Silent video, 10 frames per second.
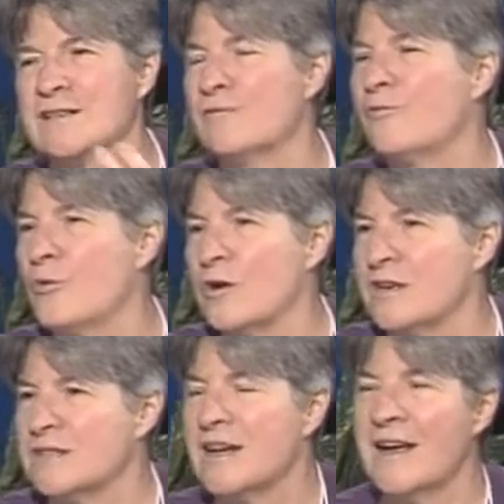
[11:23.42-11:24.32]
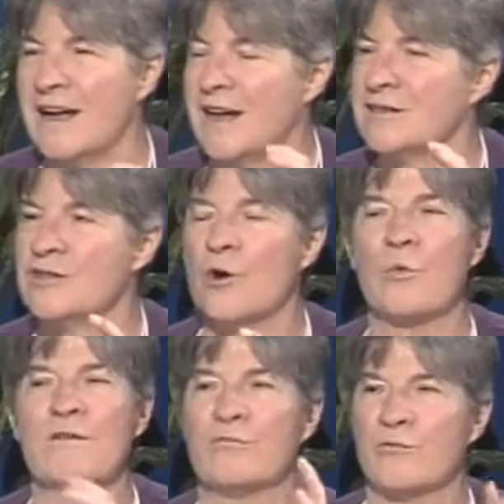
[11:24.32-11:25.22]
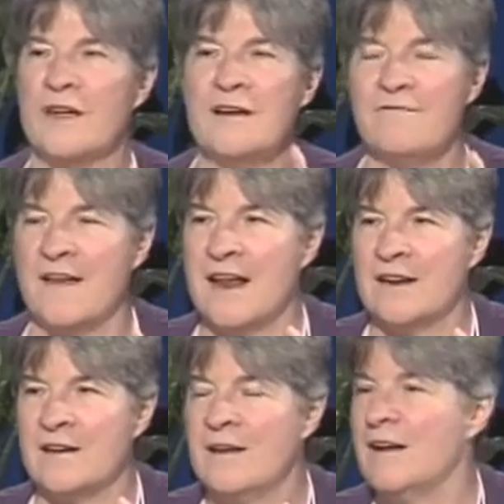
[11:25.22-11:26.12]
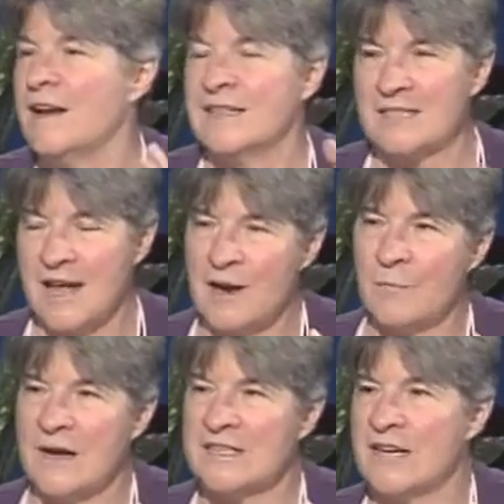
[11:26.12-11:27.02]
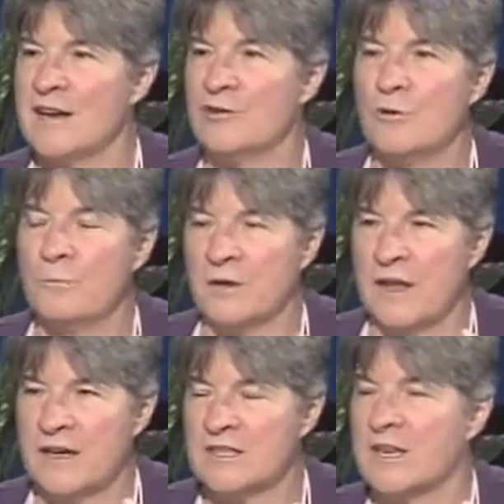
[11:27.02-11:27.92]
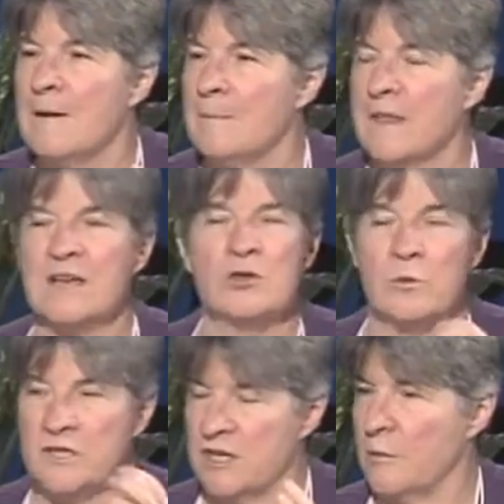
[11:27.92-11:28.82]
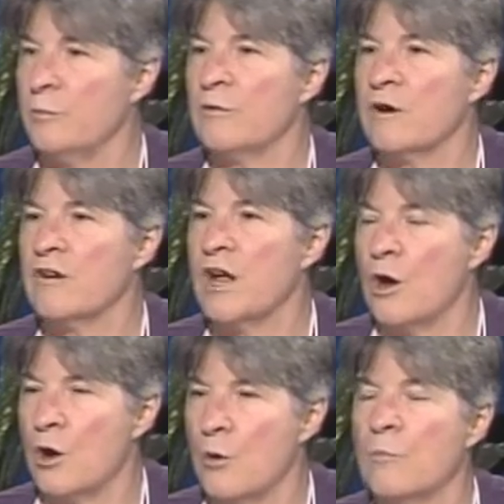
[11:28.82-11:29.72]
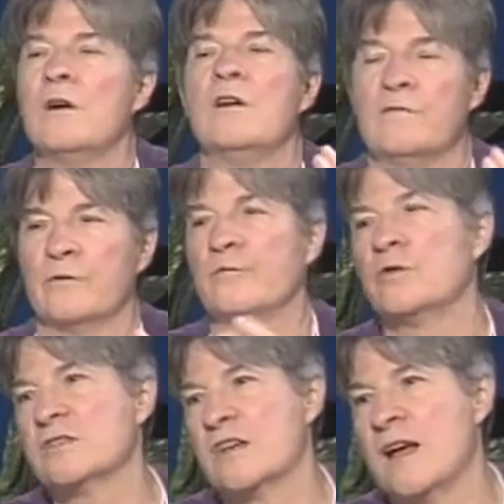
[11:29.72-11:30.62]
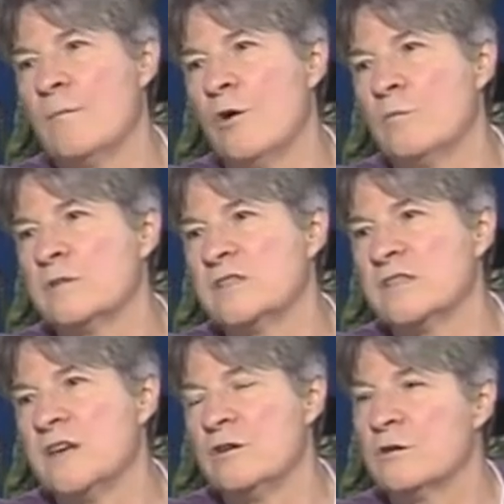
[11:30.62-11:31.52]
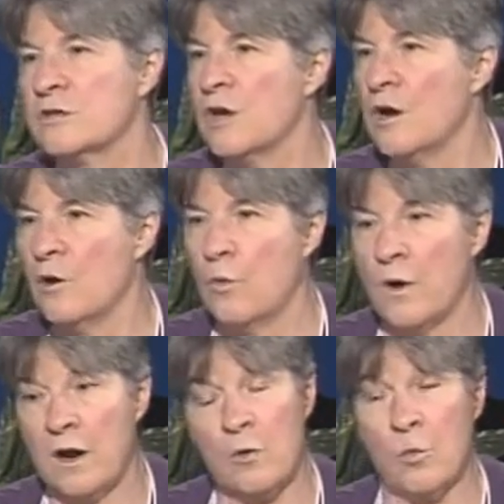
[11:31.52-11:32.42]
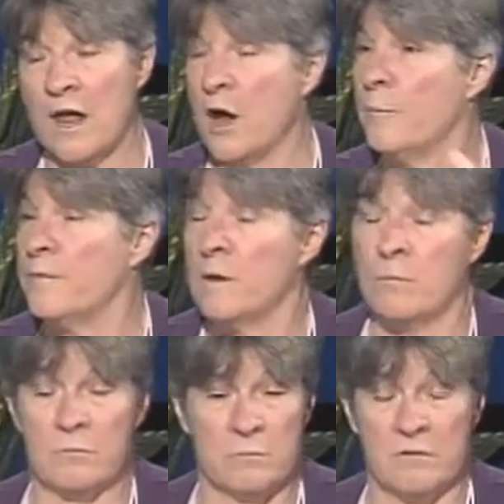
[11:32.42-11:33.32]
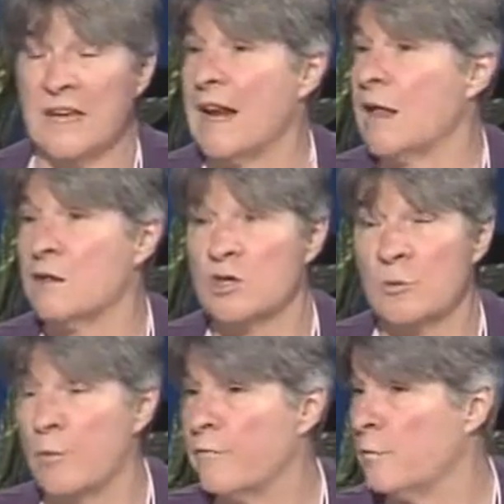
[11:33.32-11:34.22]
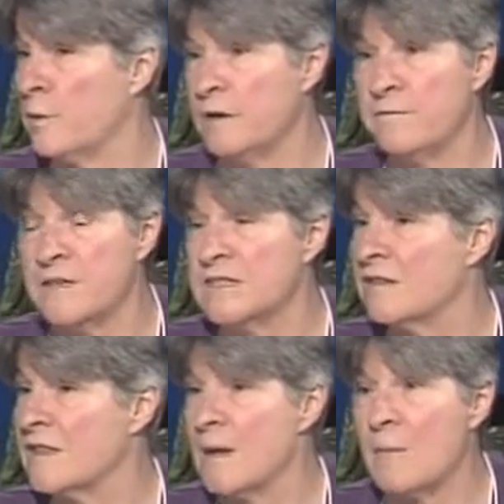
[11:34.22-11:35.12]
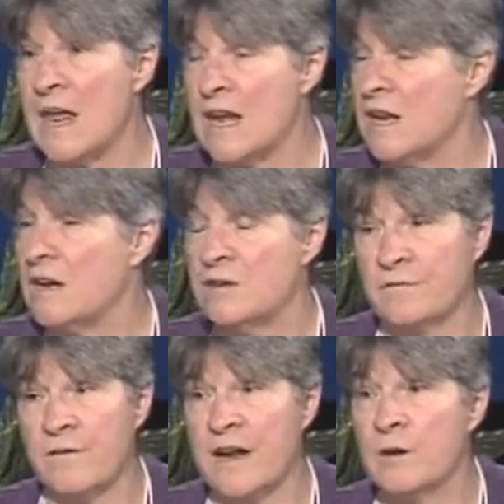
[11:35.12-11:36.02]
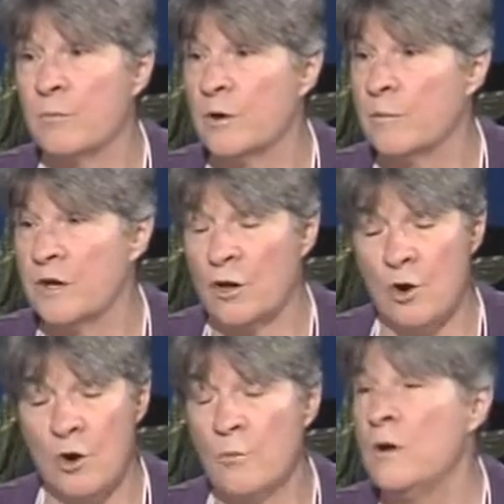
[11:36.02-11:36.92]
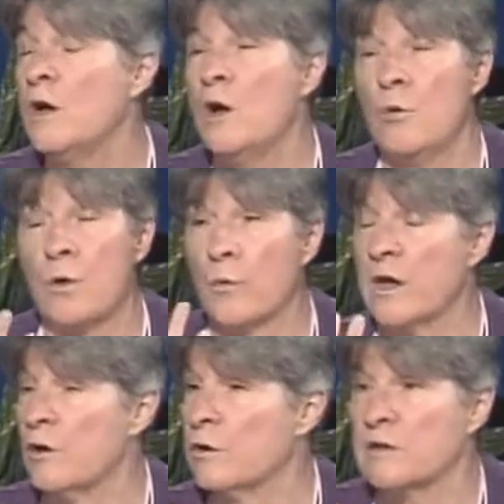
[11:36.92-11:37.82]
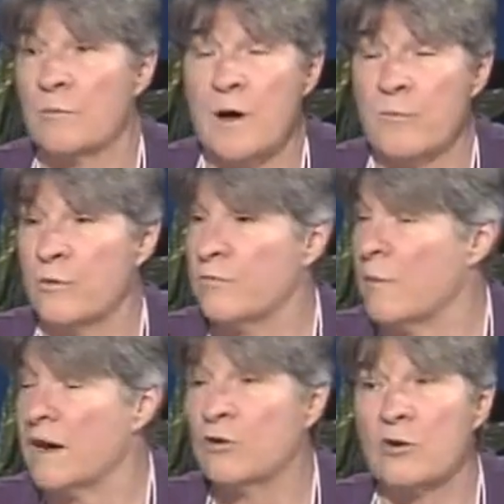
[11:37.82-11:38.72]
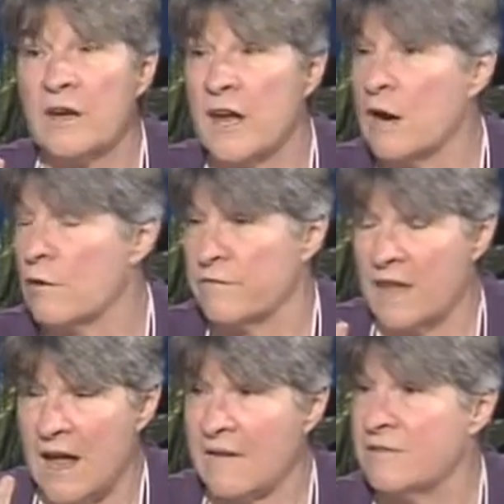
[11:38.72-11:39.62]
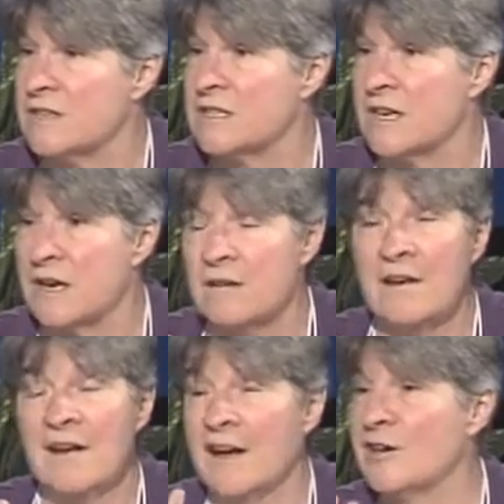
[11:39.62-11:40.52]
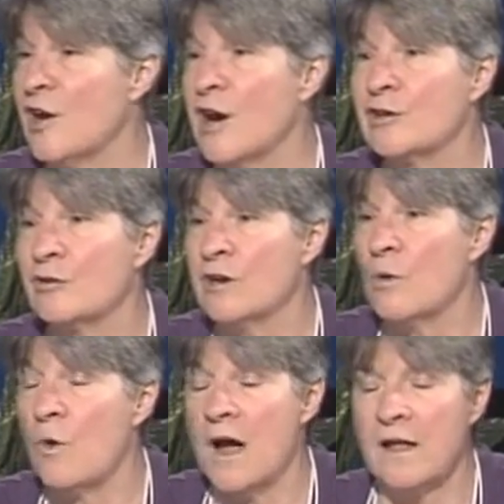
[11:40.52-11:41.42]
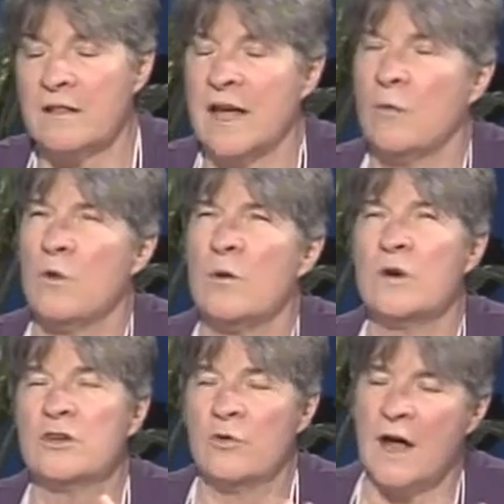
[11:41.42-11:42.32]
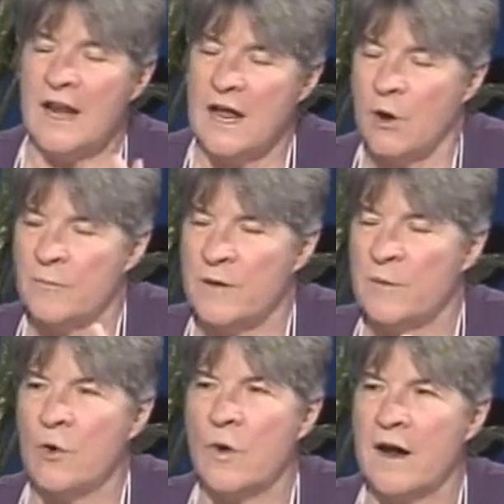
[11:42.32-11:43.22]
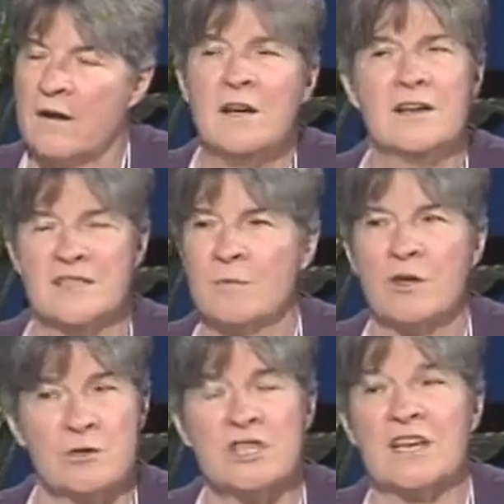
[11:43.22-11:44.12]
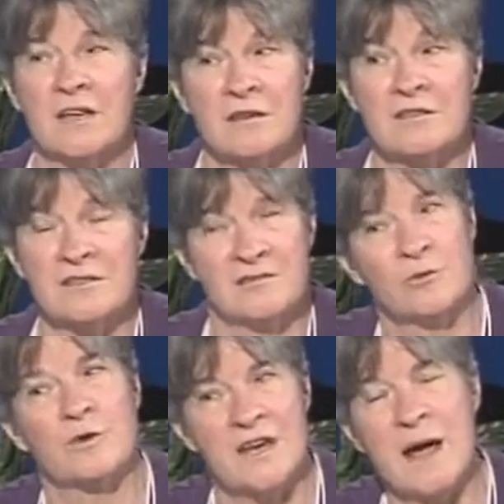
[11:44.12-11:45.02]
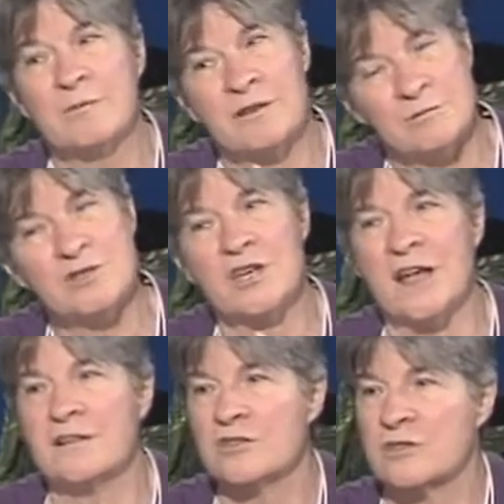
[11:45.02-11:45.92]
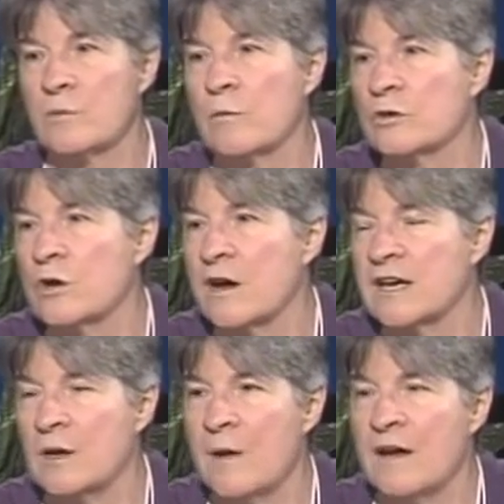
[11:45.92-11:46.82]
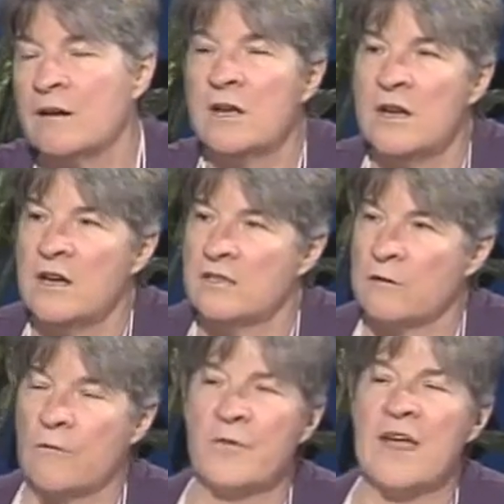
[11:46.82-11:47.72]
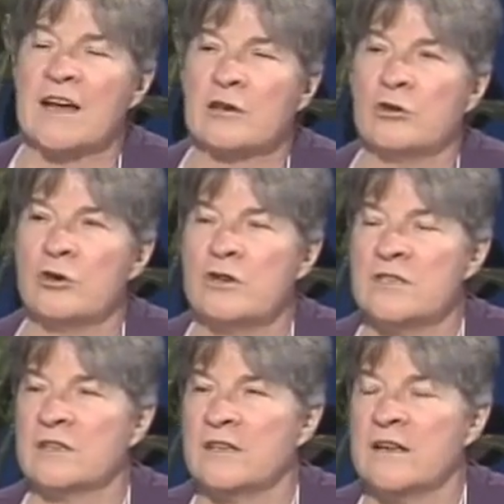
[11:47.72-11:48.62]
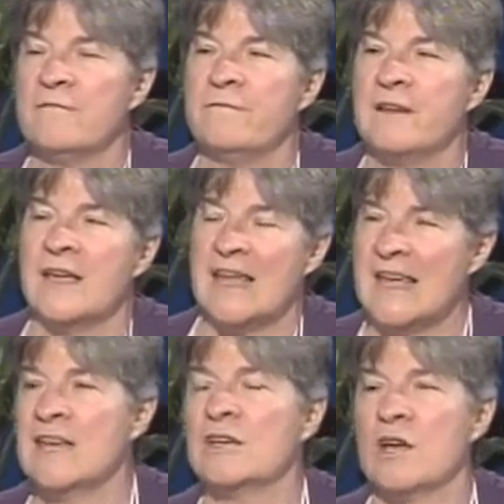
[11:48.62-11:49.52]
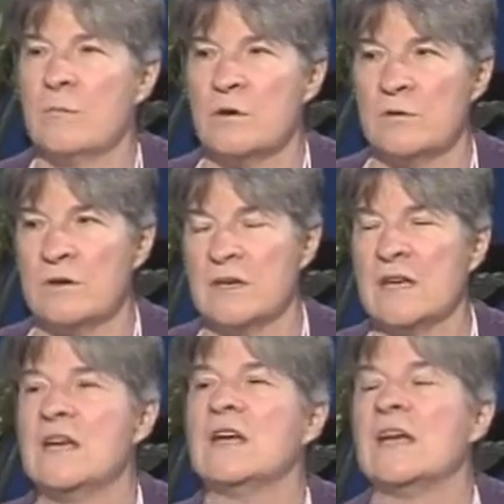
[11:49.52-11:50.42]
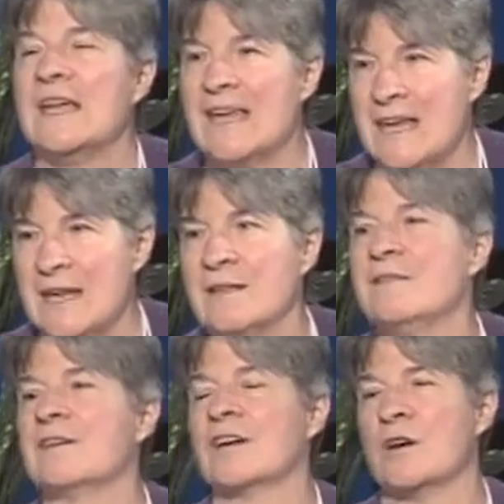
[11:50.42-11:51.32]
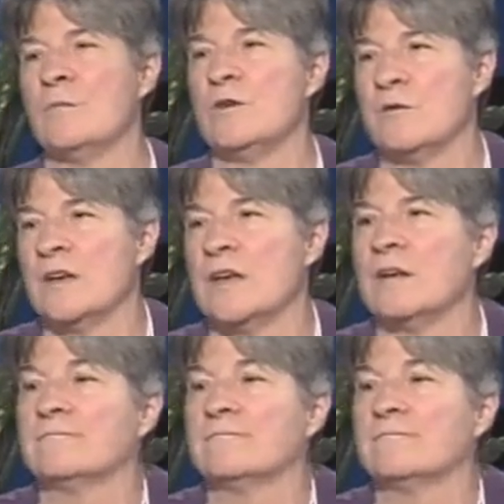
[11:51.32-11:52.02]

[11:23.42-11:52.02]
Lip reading: and 40s. And so we've renovated a side-by-side duplex into a temporary home for first-time homeless seniors, where we help them get eligible for benefits that they may need to find a permanent home, where we hook them up with medical care if they haven't seen a doctor in a while, and where we try to help them acquire some of those skills to adapt to those challenges we were talking about so that they can learn to live in community, in the community.